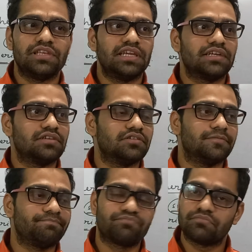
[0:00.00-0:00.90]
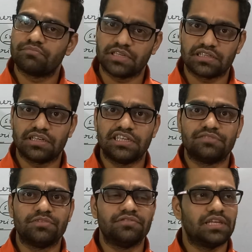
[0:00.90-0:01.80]
like Patna, it
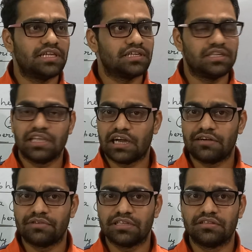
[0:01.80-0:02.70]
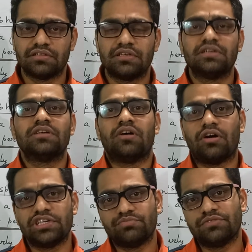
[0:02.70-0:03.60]
may be like Allahabad,
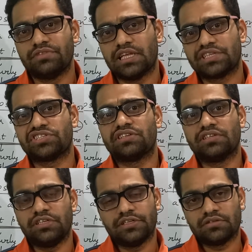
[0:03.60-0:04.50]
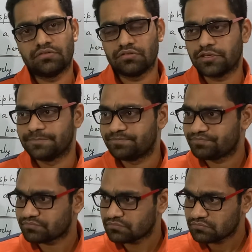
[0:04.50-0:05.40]
or it may be like Chennai. Okay,
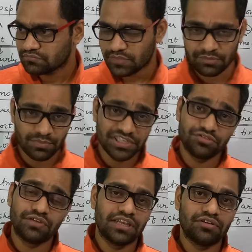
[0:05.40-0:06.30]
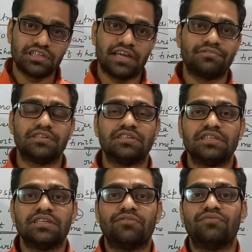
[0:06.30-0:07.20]
but you cannot have a
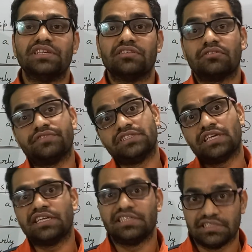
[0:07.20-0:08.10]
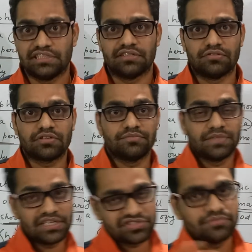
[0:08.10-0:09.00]
weather of entire India. Okay,
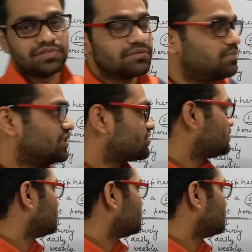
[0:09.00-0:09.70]
that's a big place.